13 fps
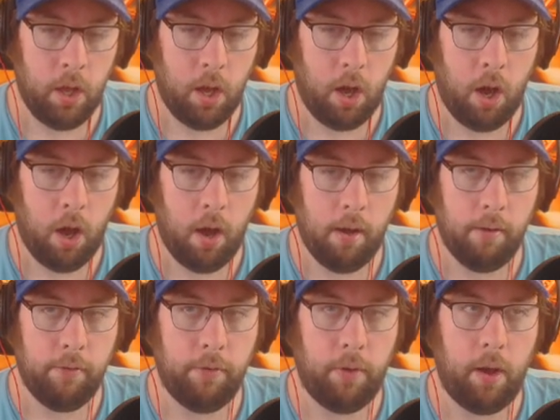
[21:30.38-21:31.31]

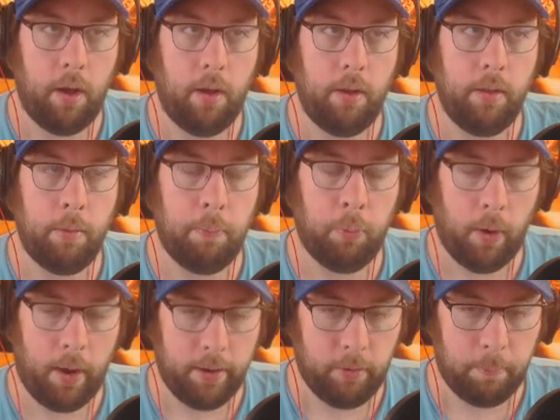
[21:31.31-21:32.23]
of the
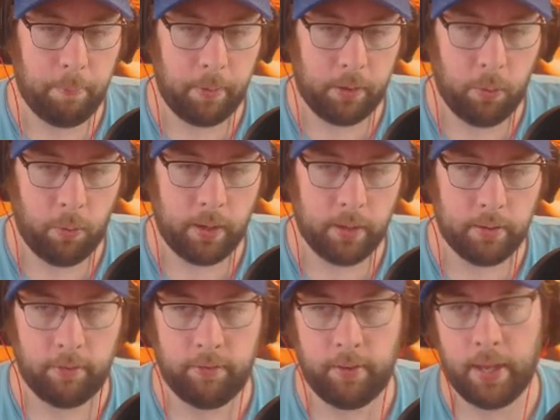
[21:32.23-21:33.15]
price of Bitcoin
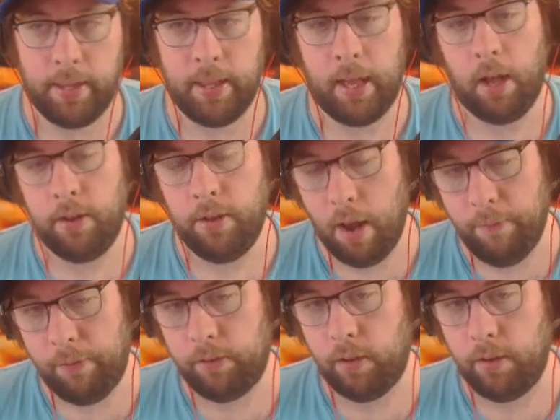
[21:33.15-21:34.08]
to say that
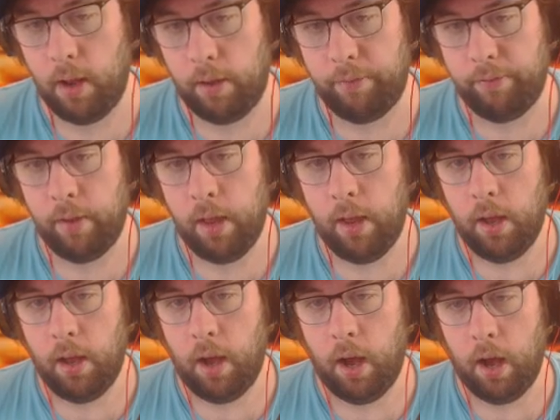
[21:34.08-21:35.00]
enough is enough.
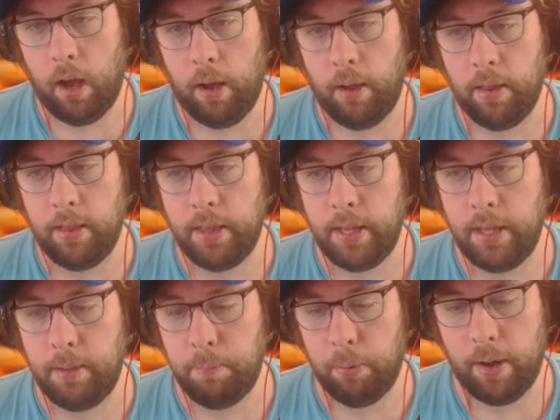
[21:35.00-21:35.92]

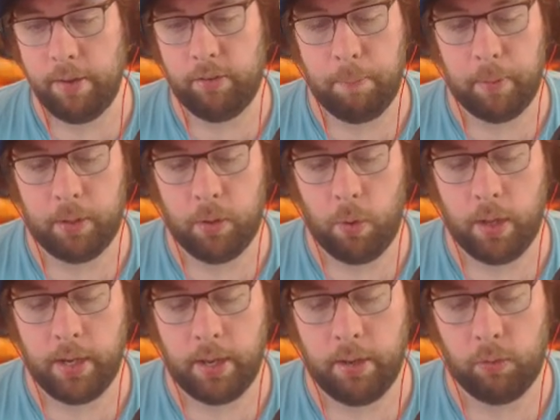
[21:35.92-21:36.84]
The price of
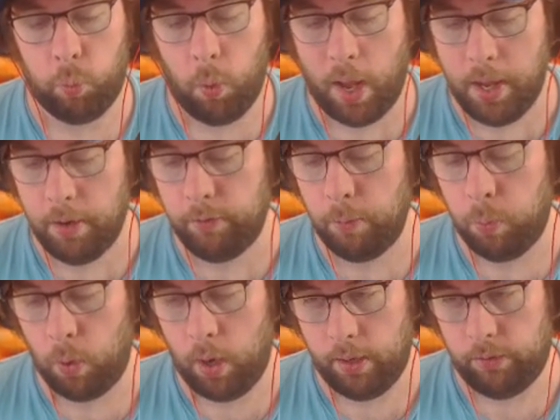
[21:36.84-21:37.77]
Bitcoin is way
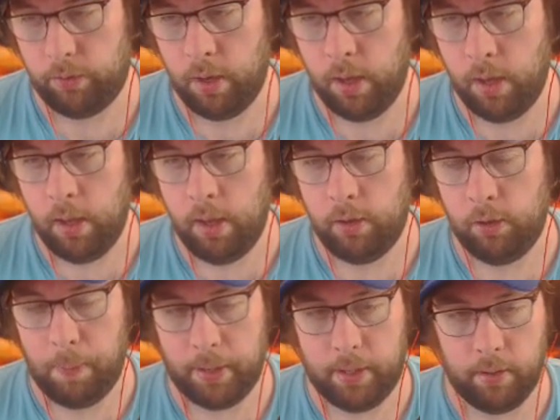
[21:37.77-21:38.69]
overpriced.
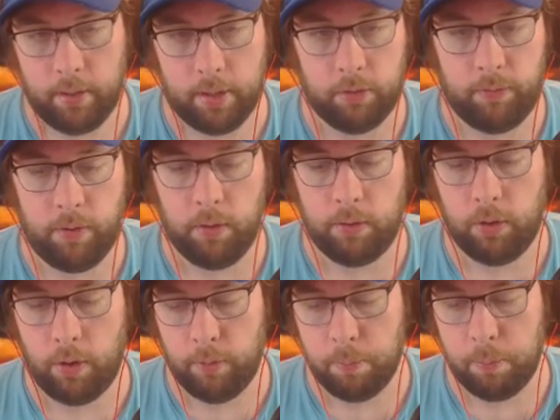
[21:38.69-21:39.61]
Speculators feel it's
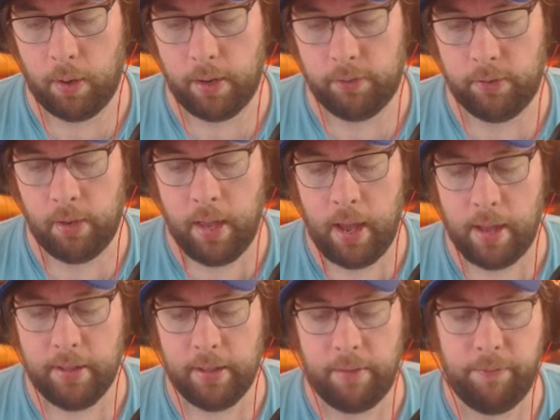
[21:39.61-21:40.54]
overpriced,
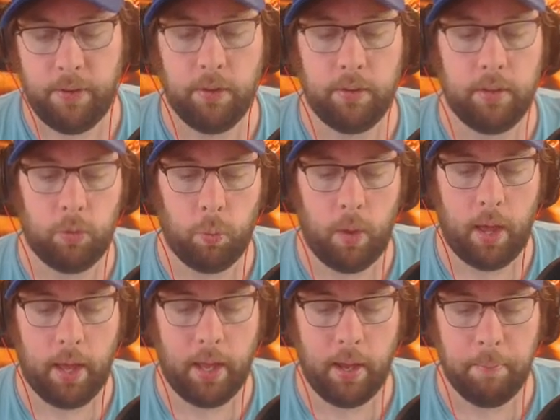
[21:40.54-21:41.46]
and they feel this
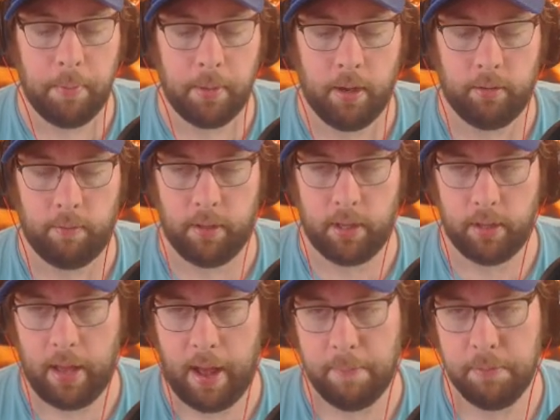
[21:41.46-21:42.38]
way because of the
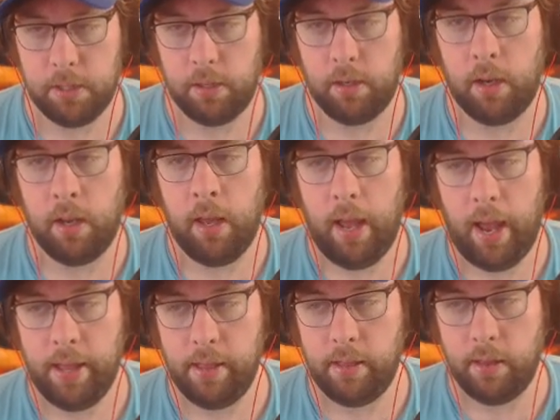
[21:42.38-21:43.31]
adoption
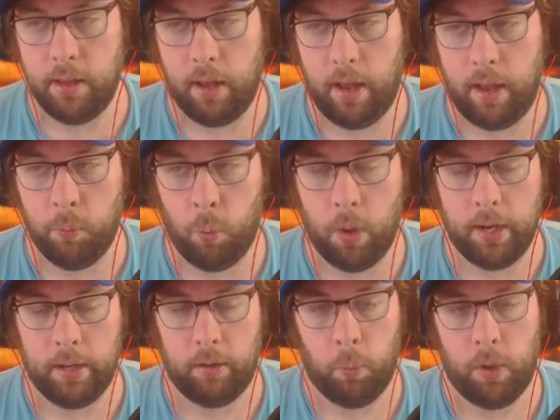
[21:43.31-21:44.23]
and what
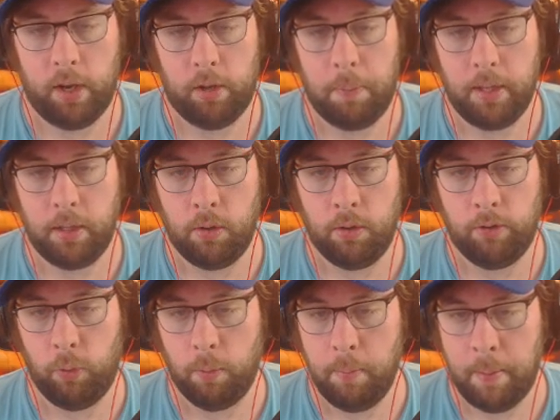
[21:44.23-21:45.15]
it's being
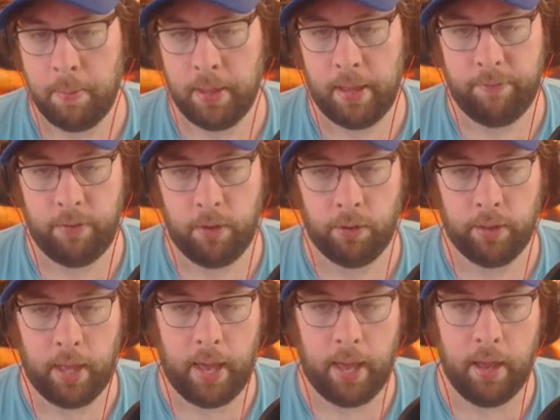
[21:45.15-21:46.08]
used for. Maybe they feel
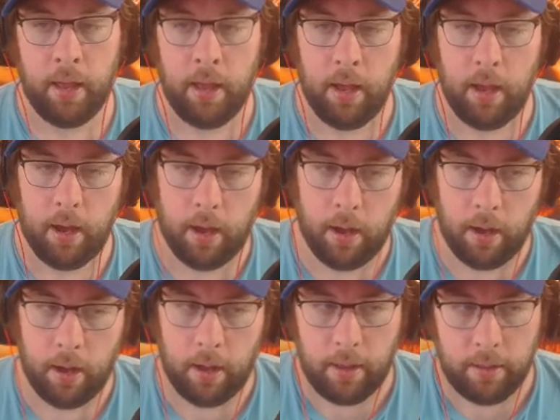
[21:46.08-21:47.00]
that
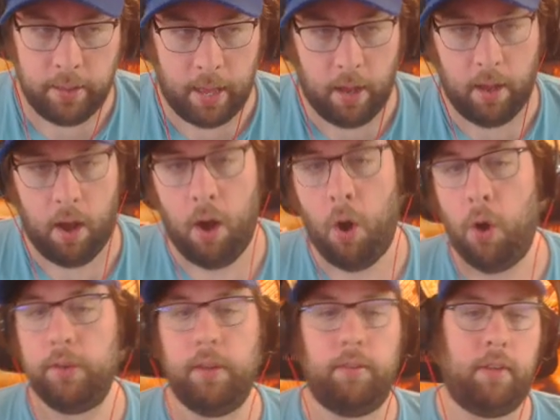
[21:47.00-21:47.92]
that
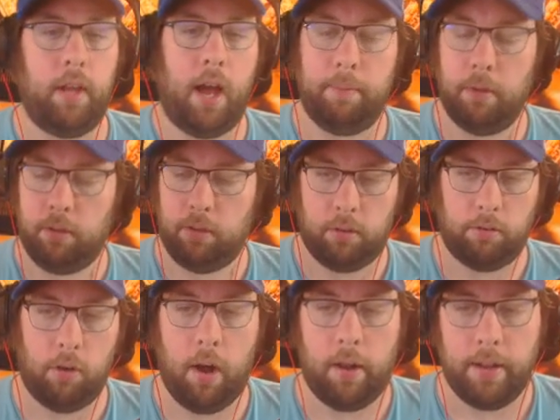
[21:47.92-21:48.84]
all this time, let's just
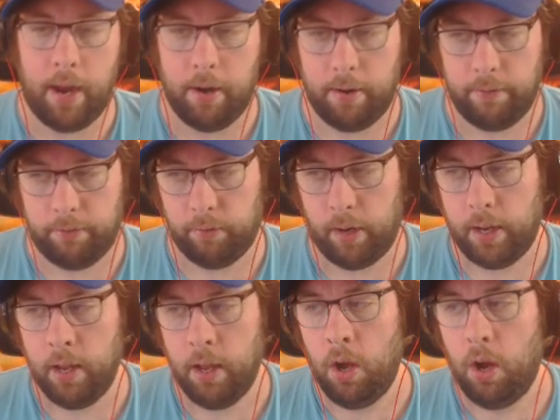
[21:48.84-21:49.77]
throw out narratives,
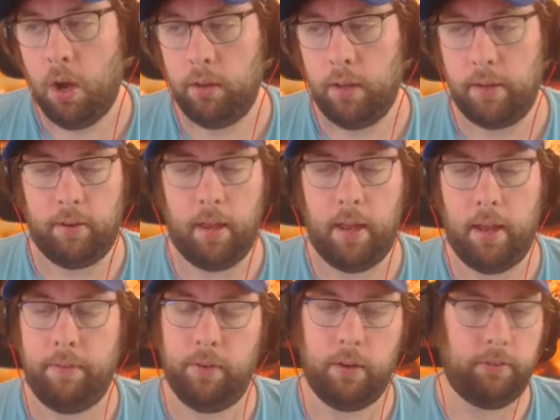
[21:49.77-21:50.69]
right? Let's
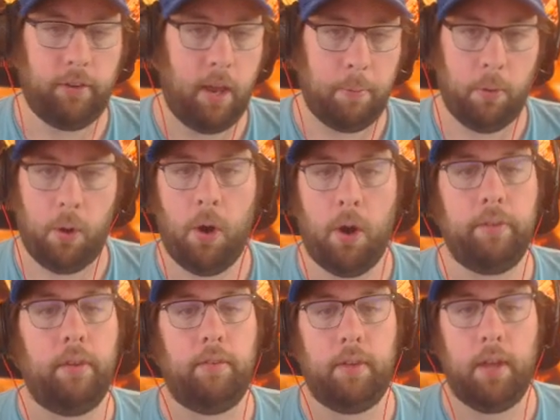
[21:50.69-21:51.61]
say, for example, all
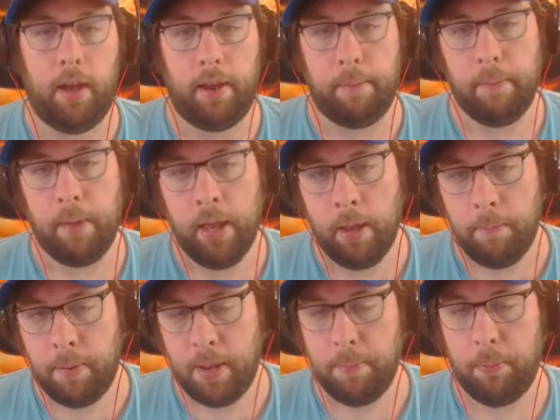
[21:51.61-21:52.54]
this time,
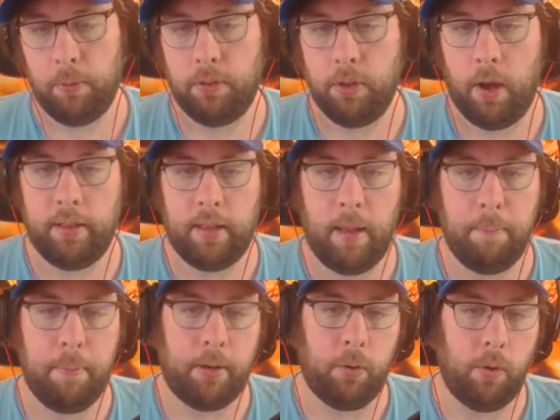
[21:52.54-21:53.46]
people thought
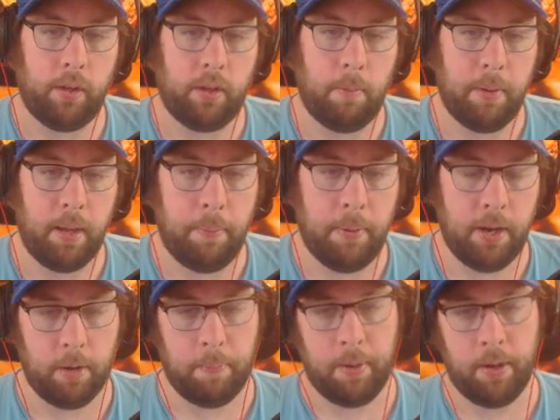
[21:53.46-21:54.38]
that Bitcoin could be a
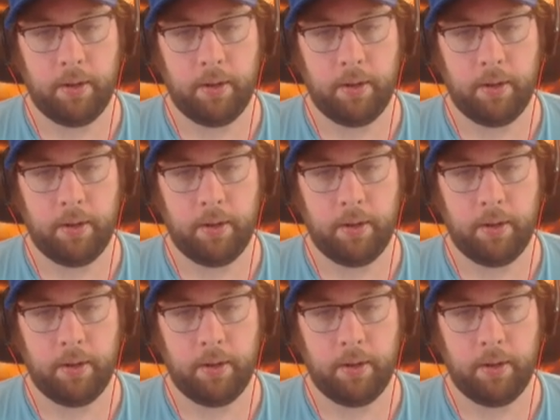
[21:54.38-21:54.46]
peer-to-peer